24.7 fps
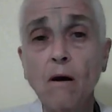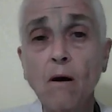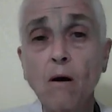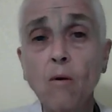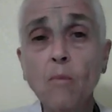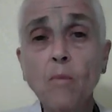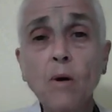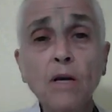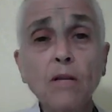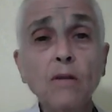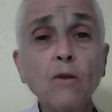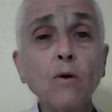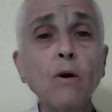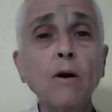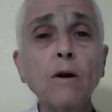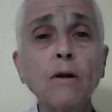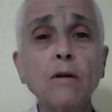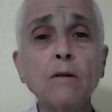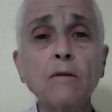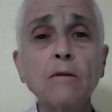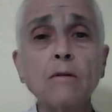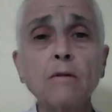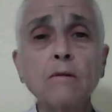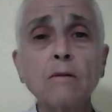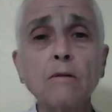O my Lord,
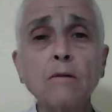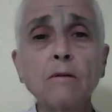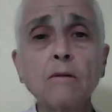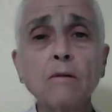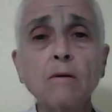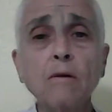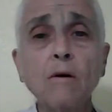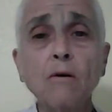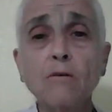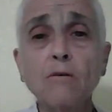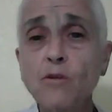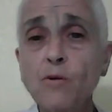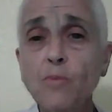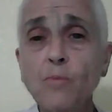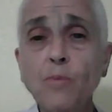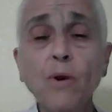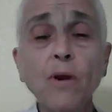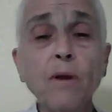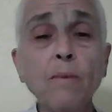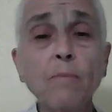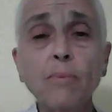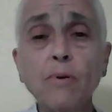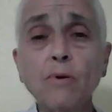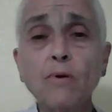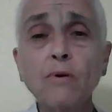O
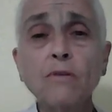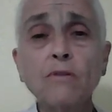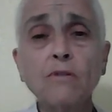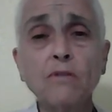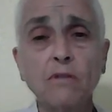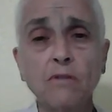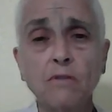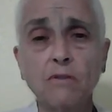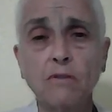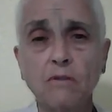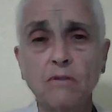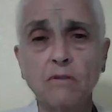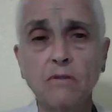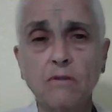Supreme Person,